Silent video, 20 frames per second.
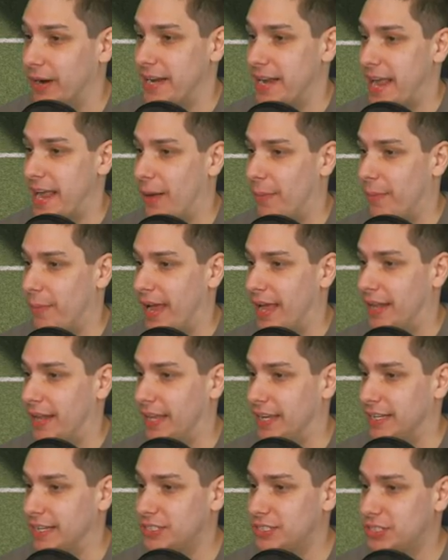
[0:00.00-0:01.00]
right now, man.
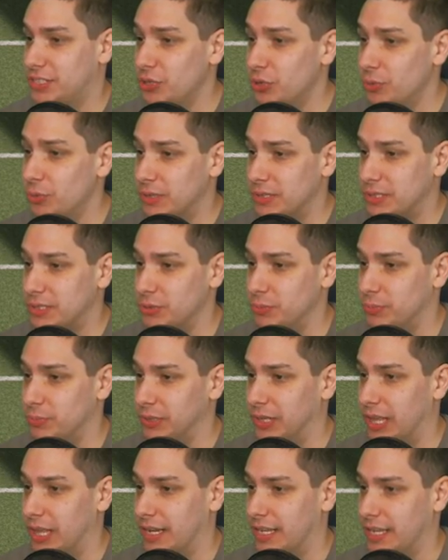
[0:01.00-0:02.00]
Like, super,
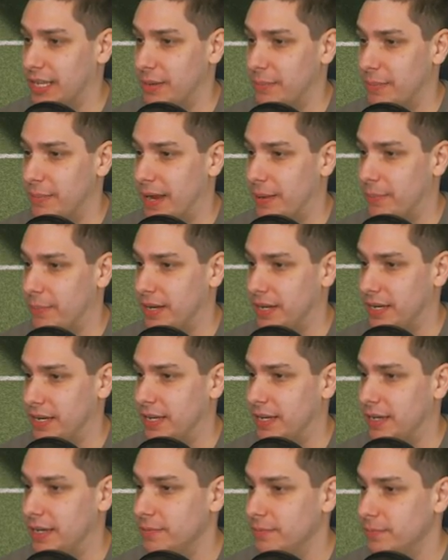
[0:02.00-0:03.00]
super lucky, in my
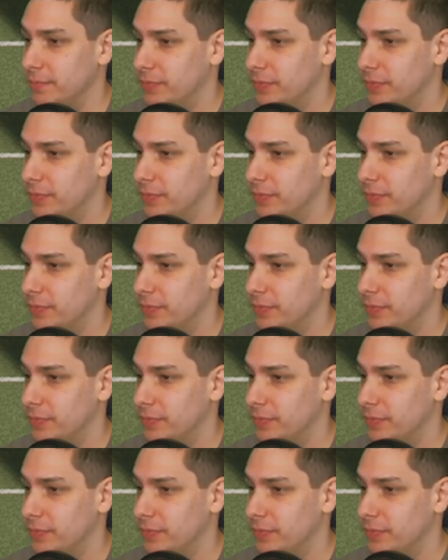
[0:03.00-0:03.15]
opinion.